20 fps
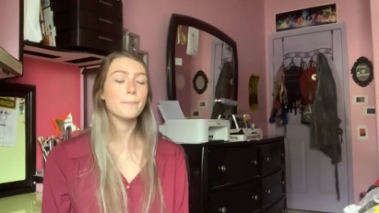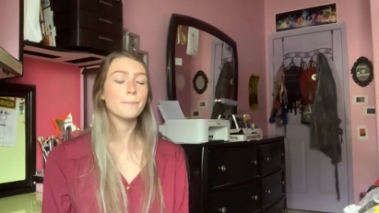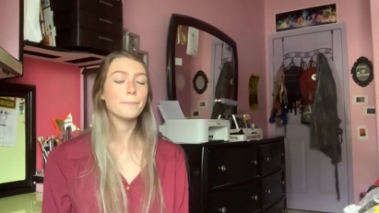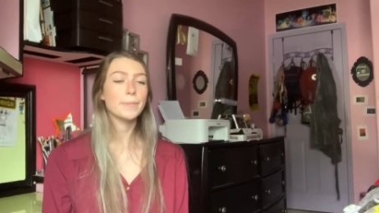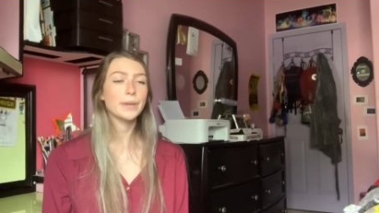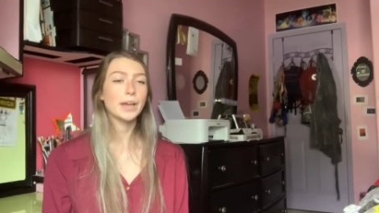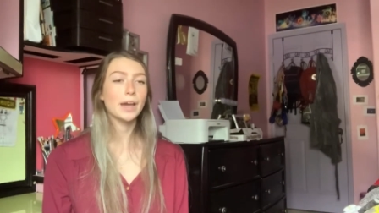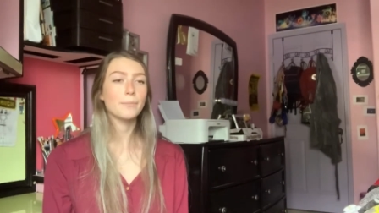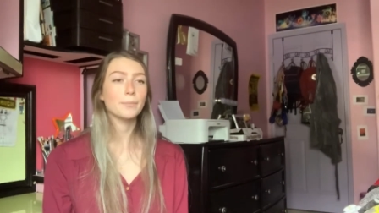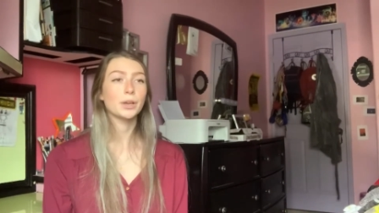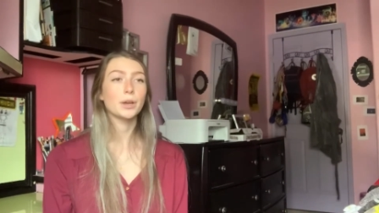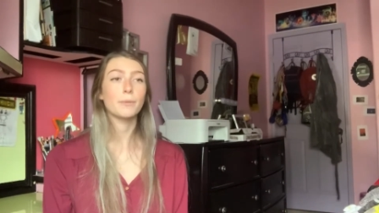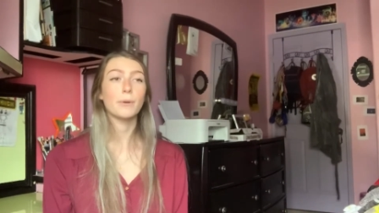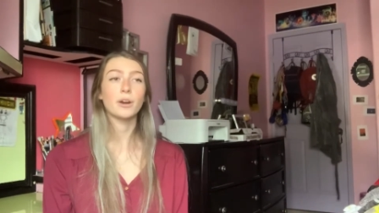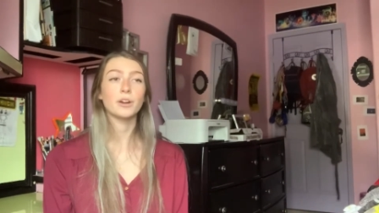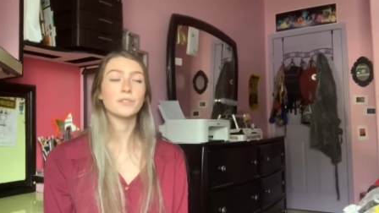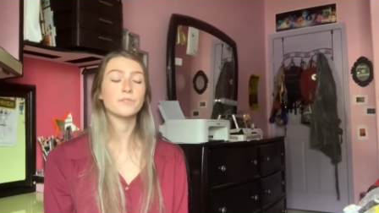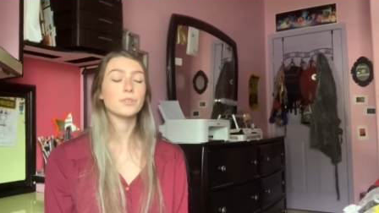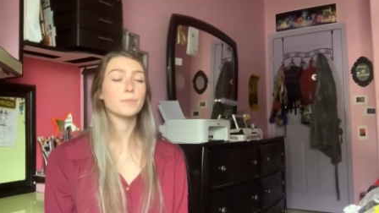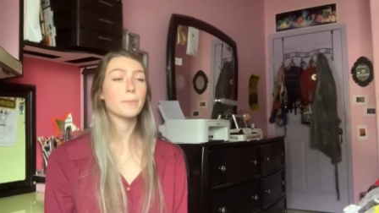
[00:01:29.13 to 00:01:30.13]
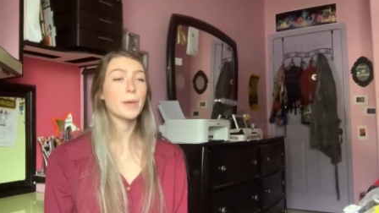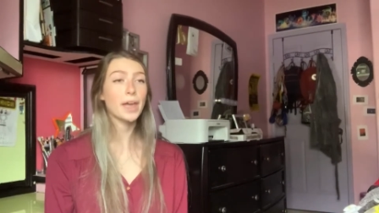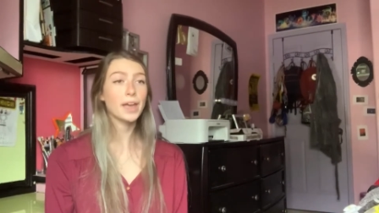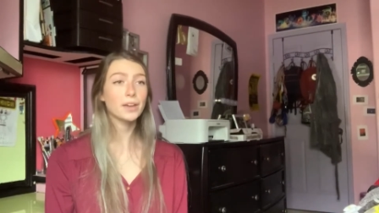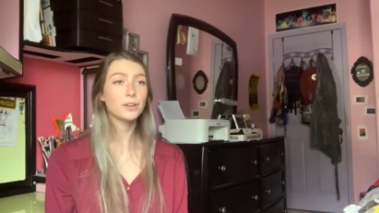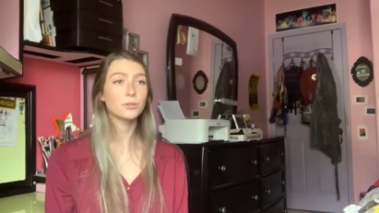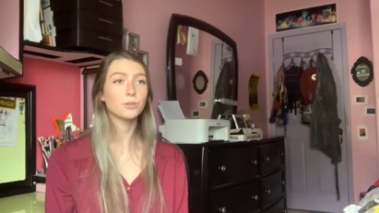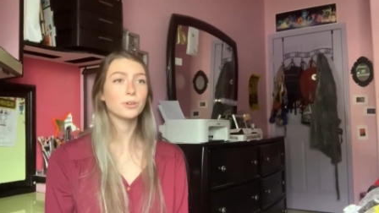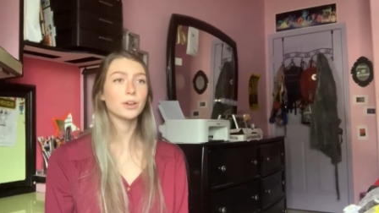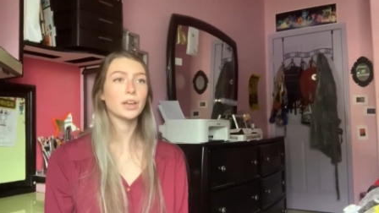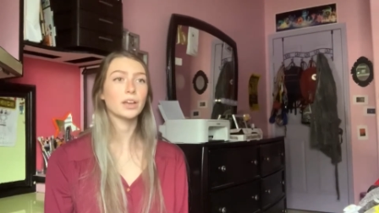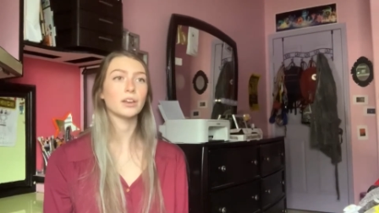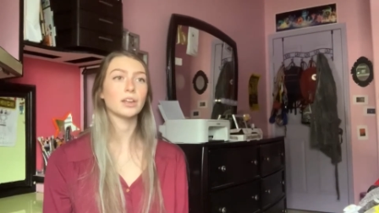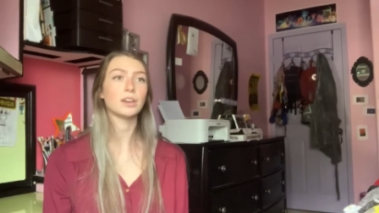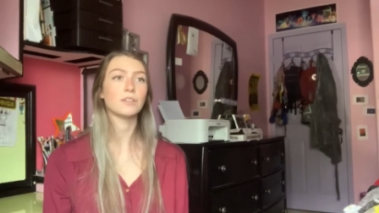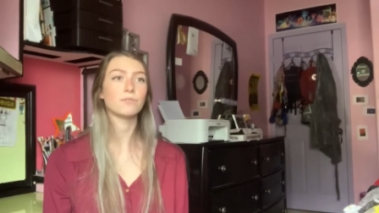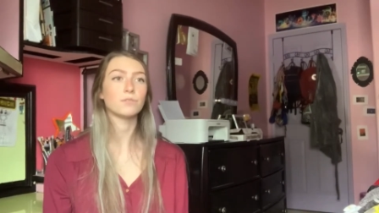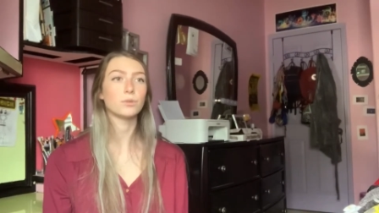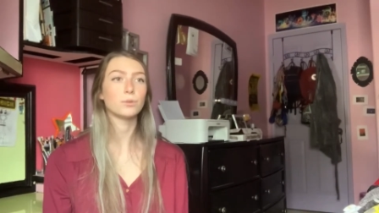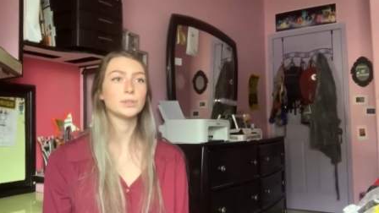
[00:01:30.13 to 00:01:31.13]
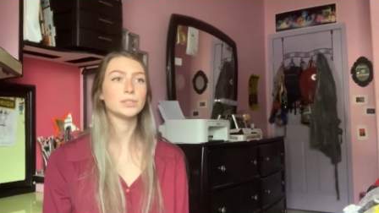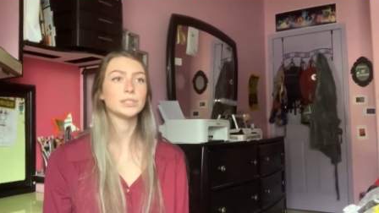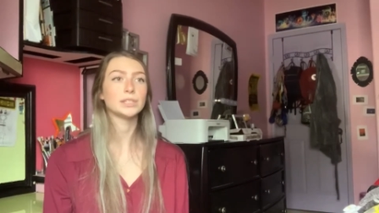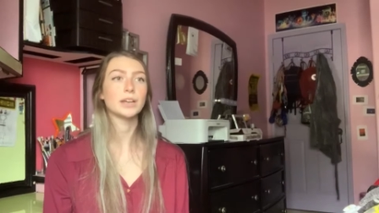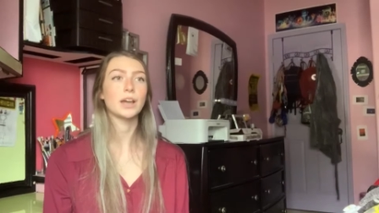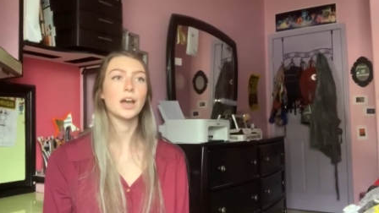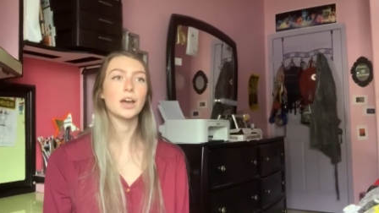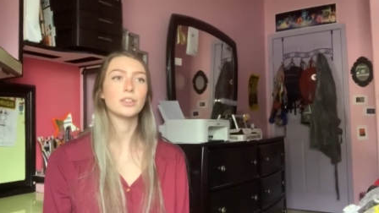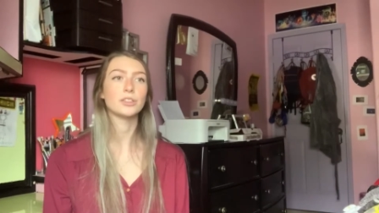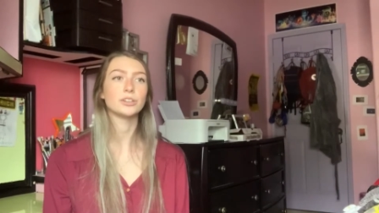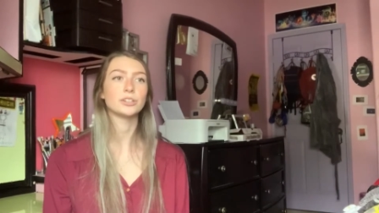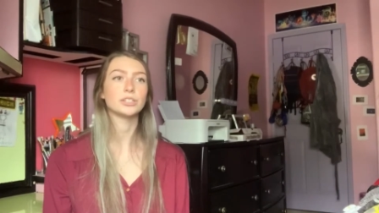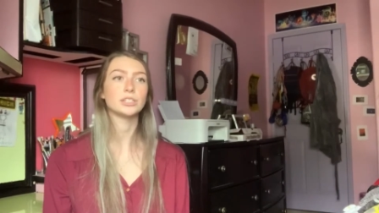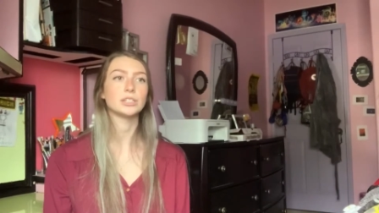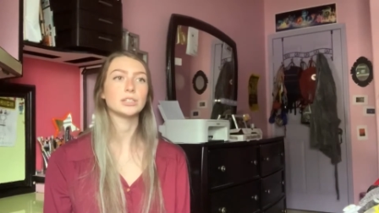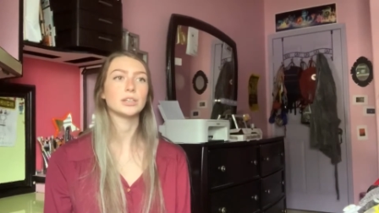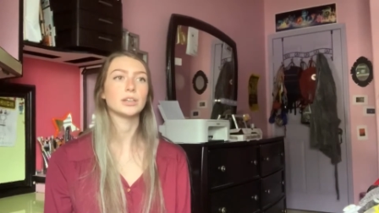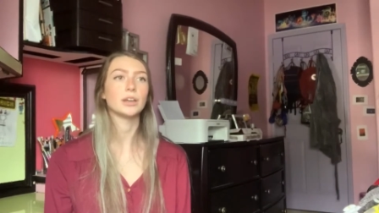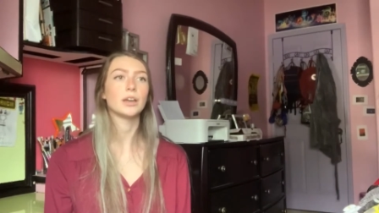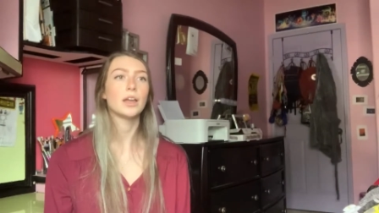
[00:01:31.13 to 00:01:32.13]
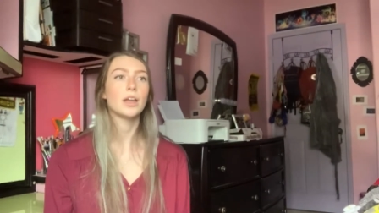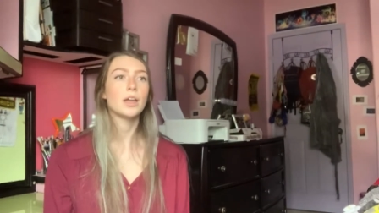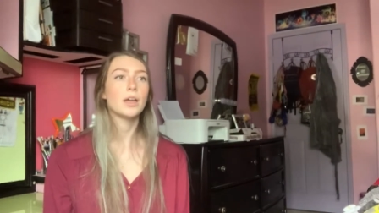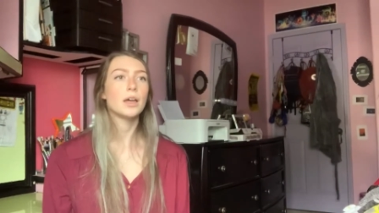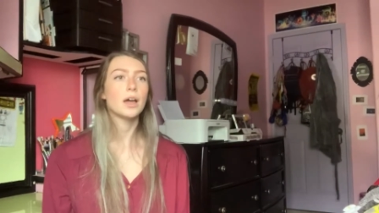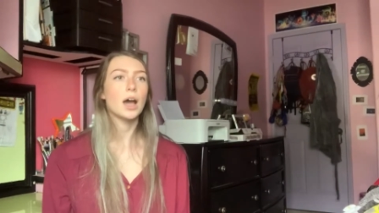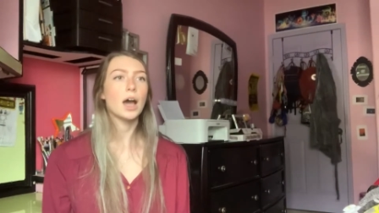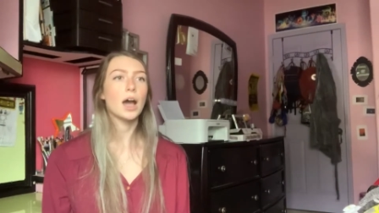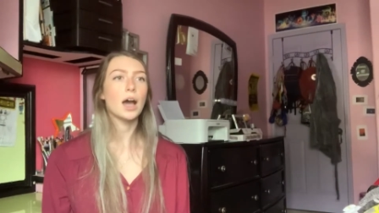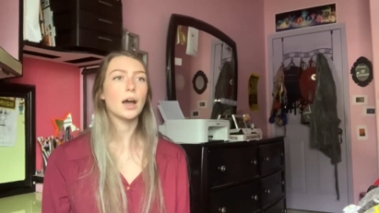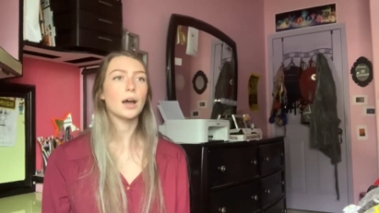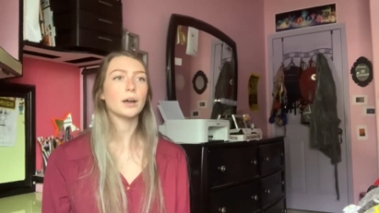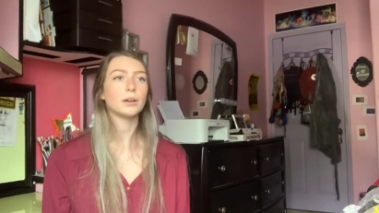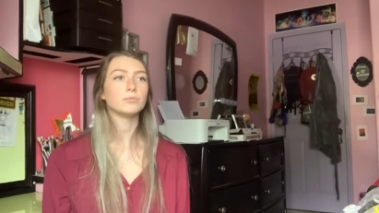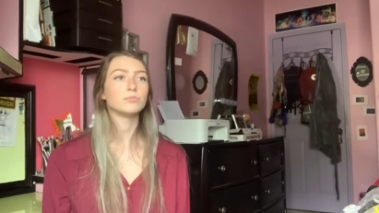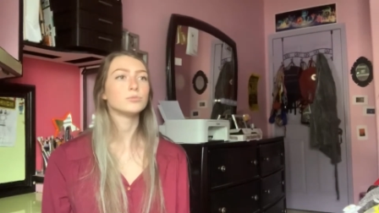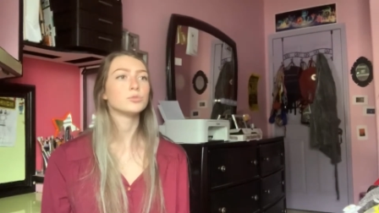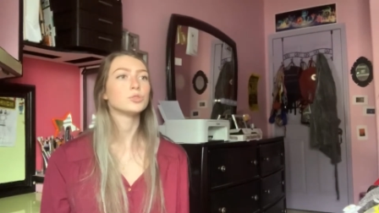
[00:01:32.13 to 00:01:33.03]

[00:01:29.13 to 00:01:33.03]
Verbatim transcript: becoming a part of the panel and influencing others to uh,